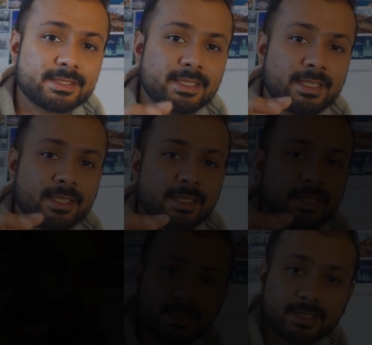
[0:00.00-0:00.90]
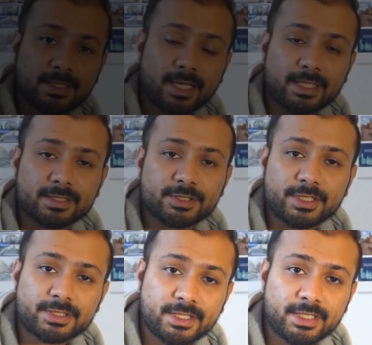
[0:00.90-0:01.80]
Fifth thing is like
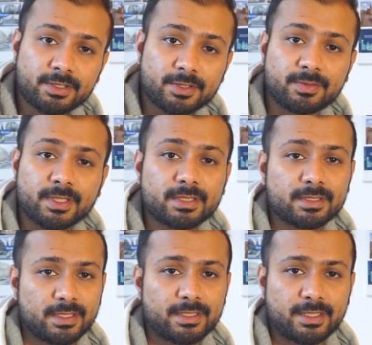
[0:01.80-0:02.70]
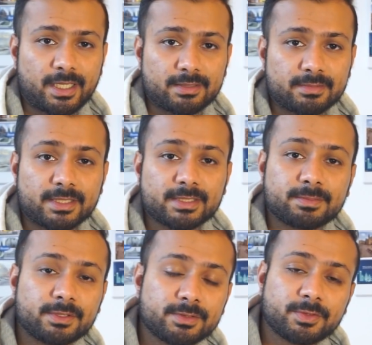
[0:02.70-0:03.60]
stationery or your work related item. Like
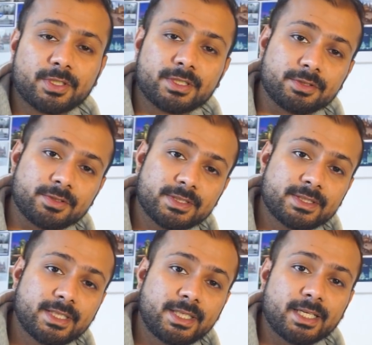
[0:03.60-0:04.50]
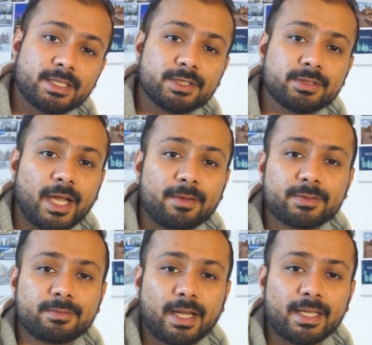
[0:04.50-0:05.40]
suppose if you're in a university and you have to
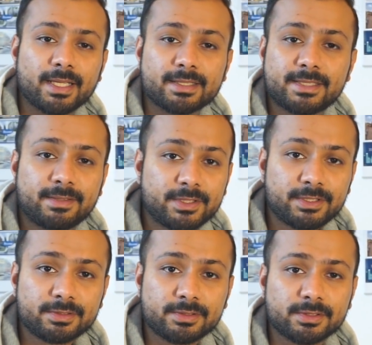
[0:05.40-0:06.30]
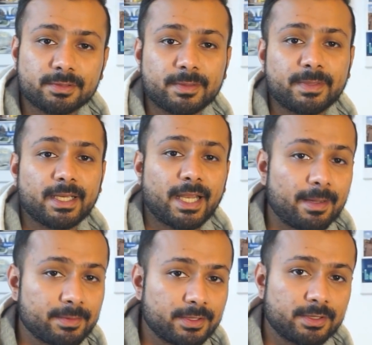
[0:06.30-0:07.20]
buy like safety shoes or maybe a
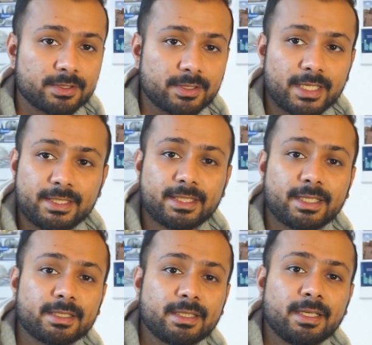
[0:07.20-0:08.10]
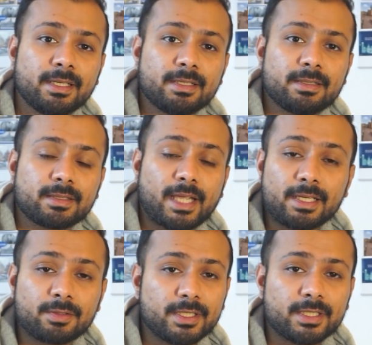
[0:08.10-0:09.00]
lab coat or anything,
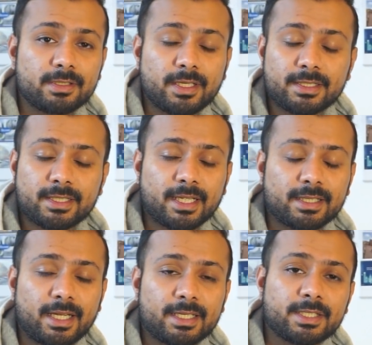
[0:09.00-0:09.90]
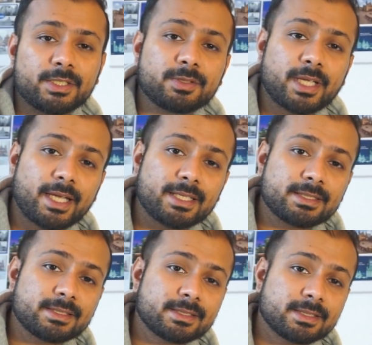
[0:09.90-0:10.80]
calculator or anything like that, you can
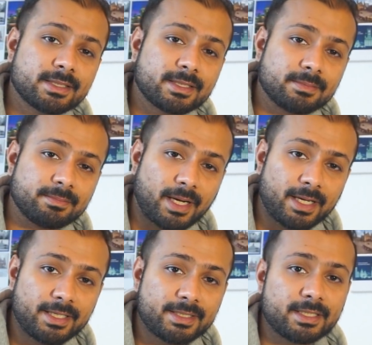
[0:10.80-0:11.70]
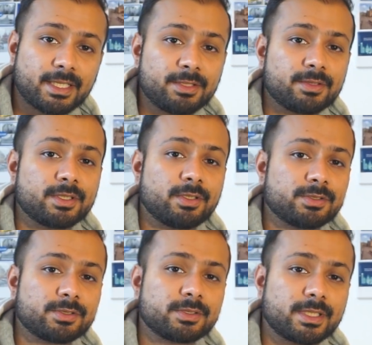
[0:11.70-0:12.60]
buy it and then you can
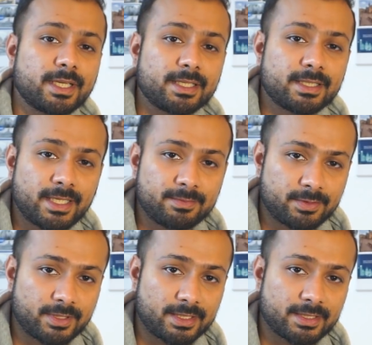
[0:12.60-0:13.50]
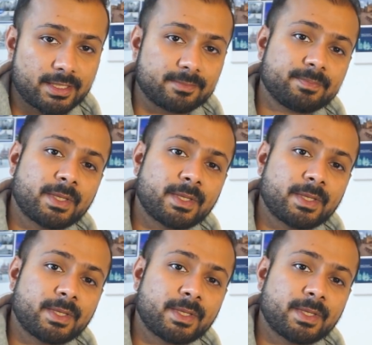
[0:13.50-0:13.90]
also get claim for that thing.